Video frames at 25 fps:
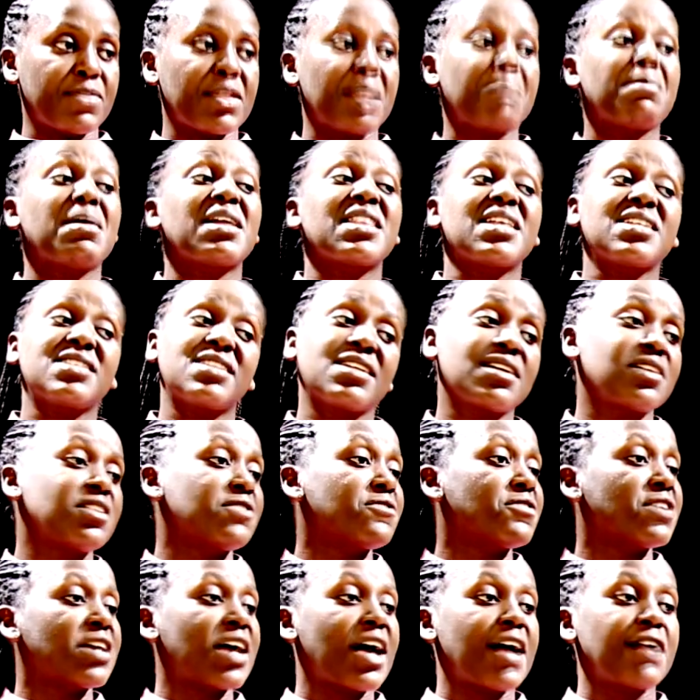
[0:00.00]
But the
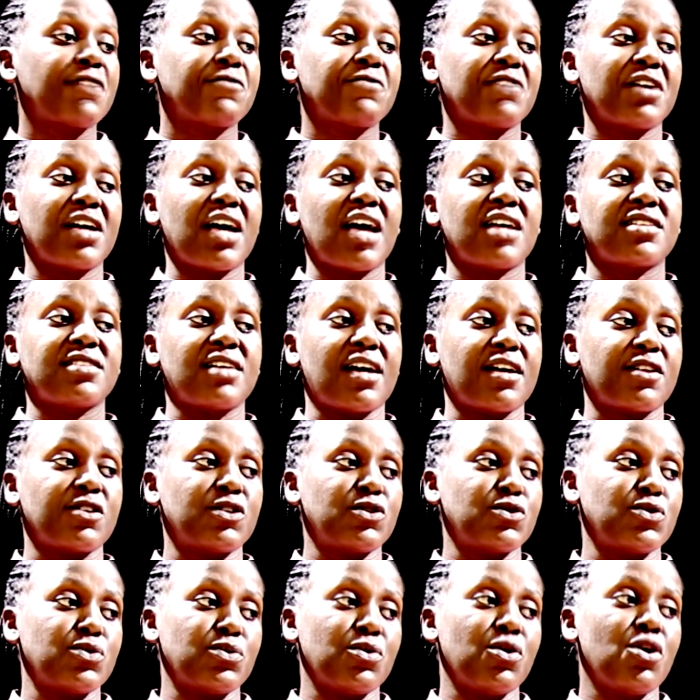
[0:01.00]
significant figures are
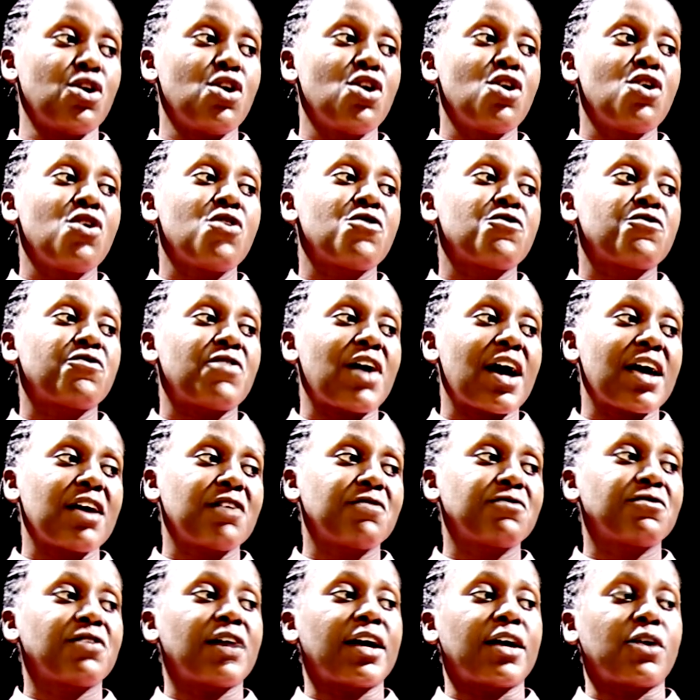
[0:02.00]
2,
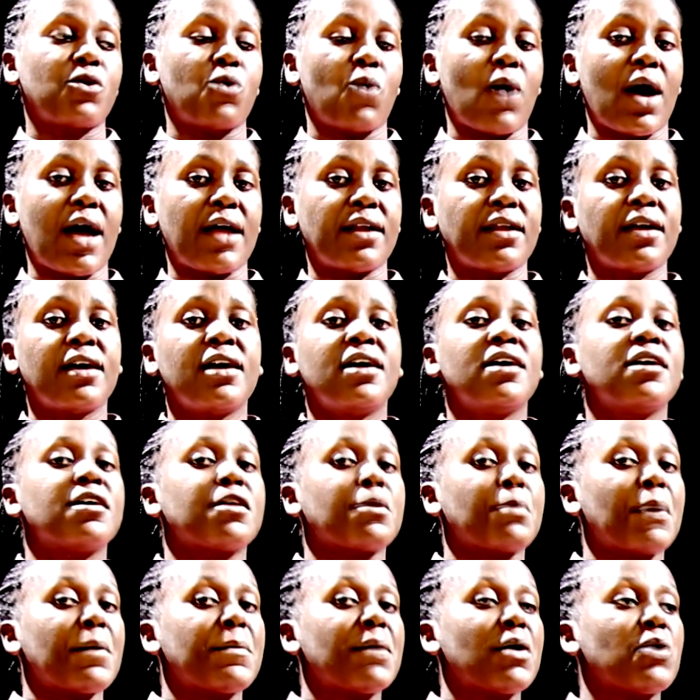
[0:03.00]
5 and 1.
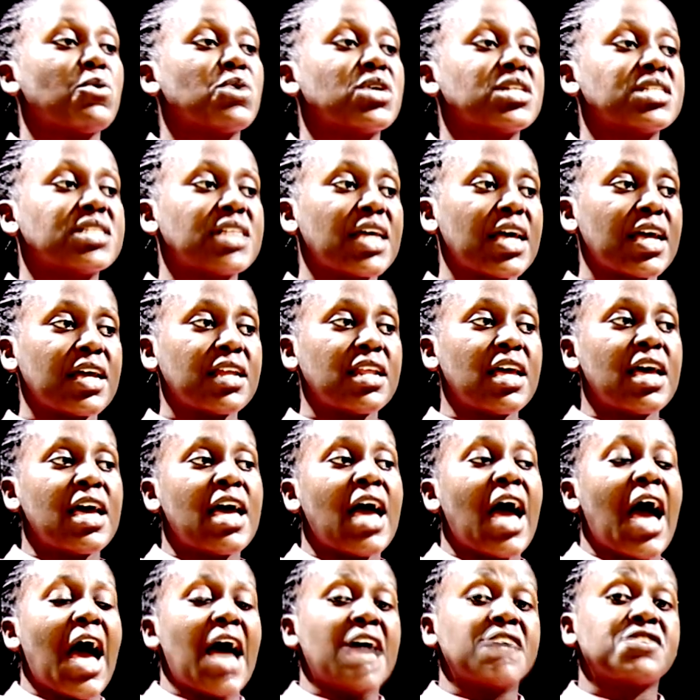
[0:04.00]
Remember we said
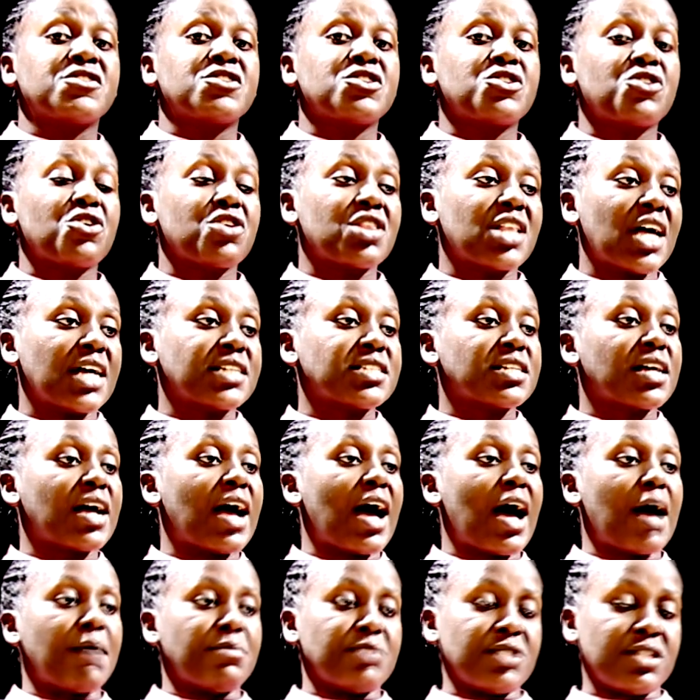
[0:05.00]
a 0 that
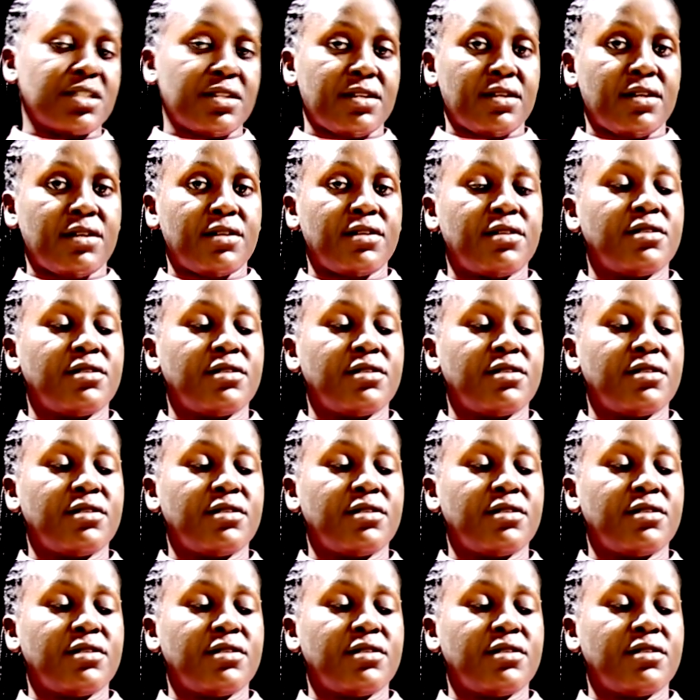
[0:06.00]
comes